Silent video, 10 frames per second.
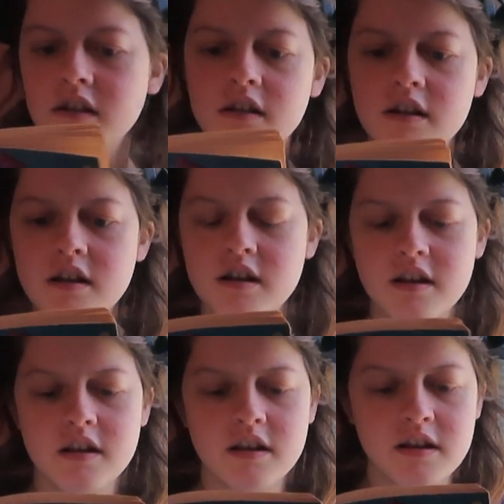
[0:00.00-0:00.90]

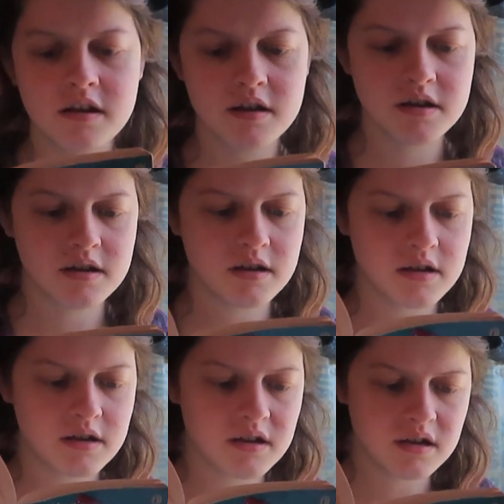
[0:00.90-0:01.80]

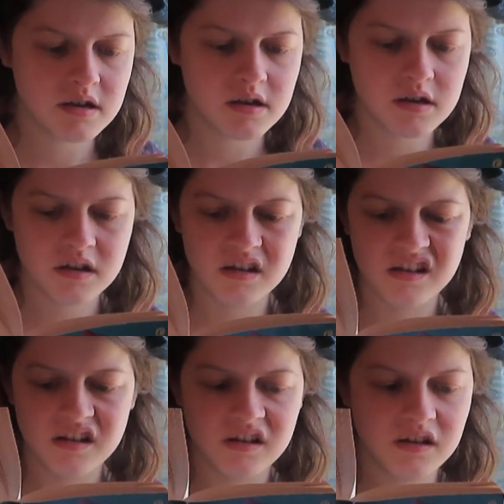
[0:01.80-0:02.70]

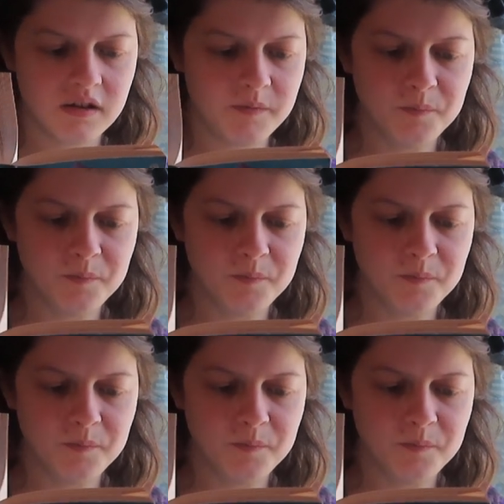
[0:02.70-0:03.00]
No one is speaking in this clip.